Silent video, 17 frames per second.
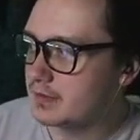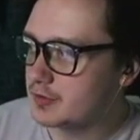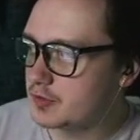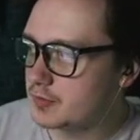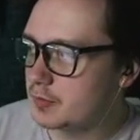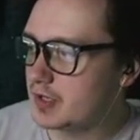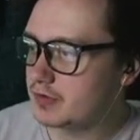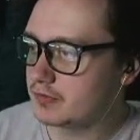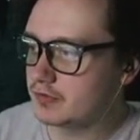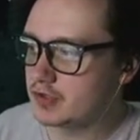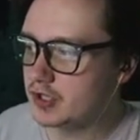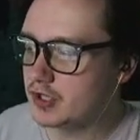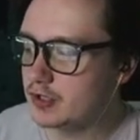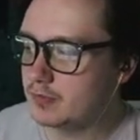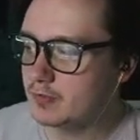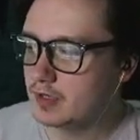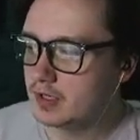just press
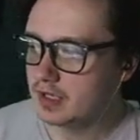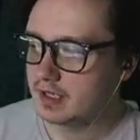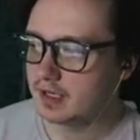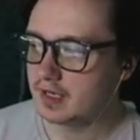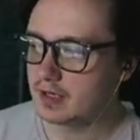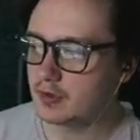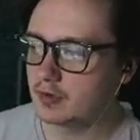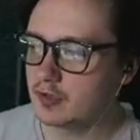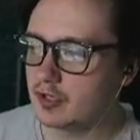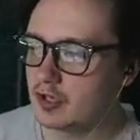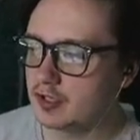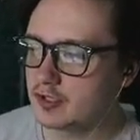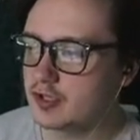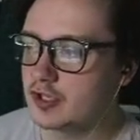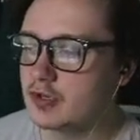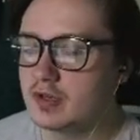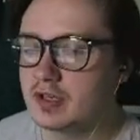resume, and then all you got to
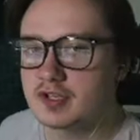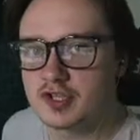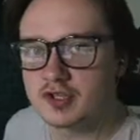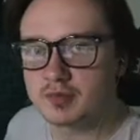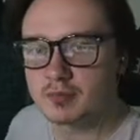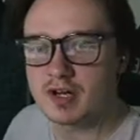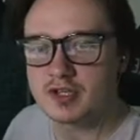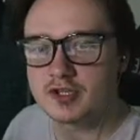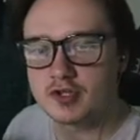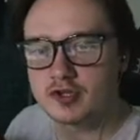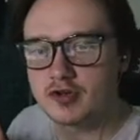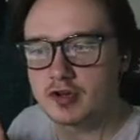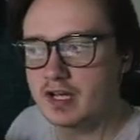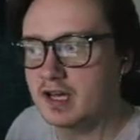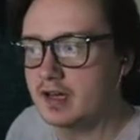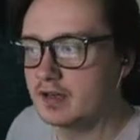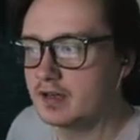do is just press the
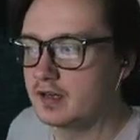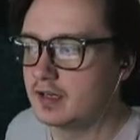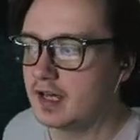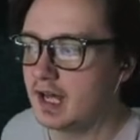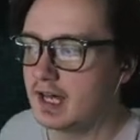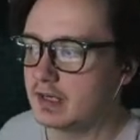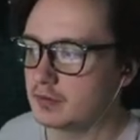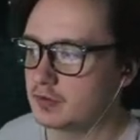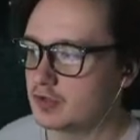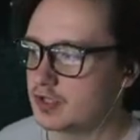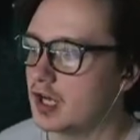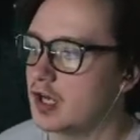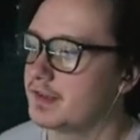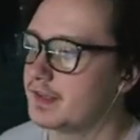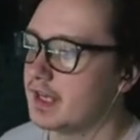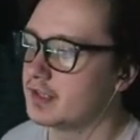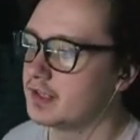trigger and it will
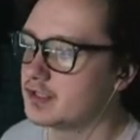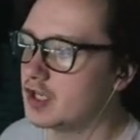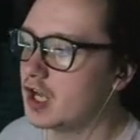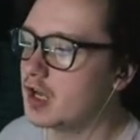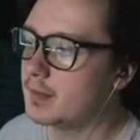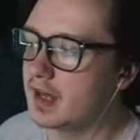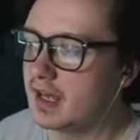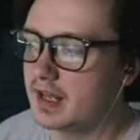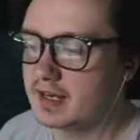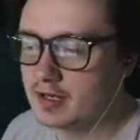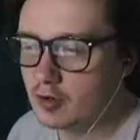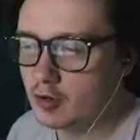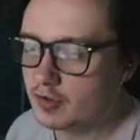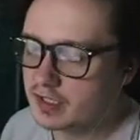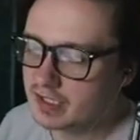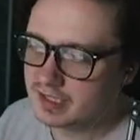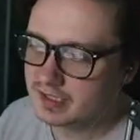start down the timer, and then
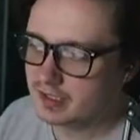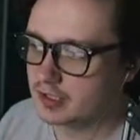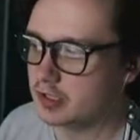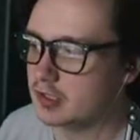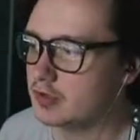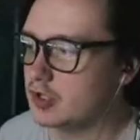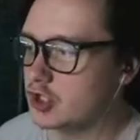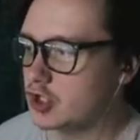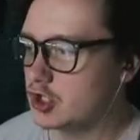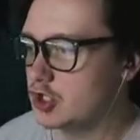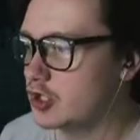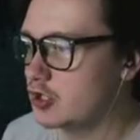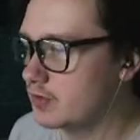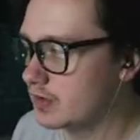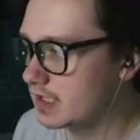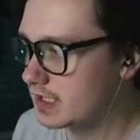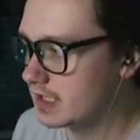all you need to do is just
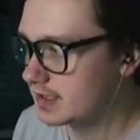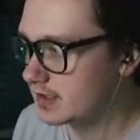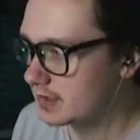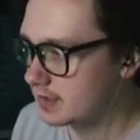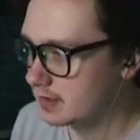shoot these.